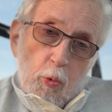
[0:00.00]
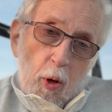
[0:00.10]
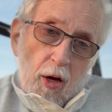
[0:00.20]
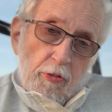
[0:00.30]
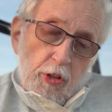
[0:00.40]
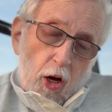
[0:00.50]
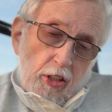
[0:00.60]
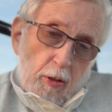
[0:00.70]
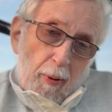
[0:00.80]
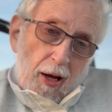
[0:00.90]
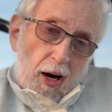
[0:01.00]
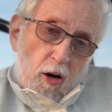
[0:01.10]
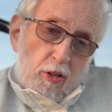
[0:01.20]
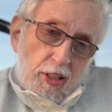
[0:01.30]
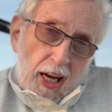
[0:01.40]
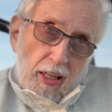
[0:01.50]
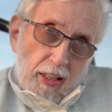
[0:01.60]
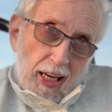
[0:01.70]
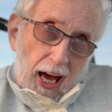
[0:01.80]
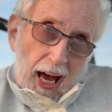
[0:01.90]
12 talks about our
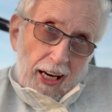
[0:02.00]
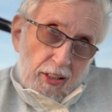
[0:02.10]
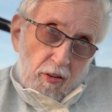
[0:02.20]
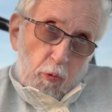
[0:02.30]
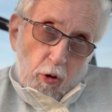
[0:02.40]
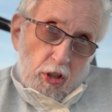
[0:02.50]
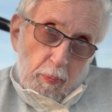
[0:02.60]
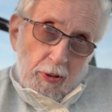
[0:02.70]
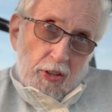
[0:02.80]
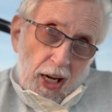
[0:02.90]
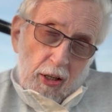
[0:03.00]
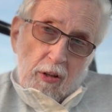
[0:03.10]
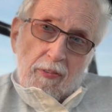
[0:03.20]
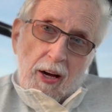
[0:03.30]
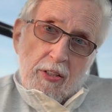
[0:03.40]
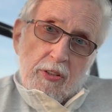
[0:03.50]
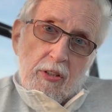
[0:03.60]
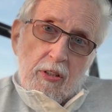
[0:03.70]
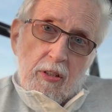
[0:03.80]
daily act of worship and sacrifice.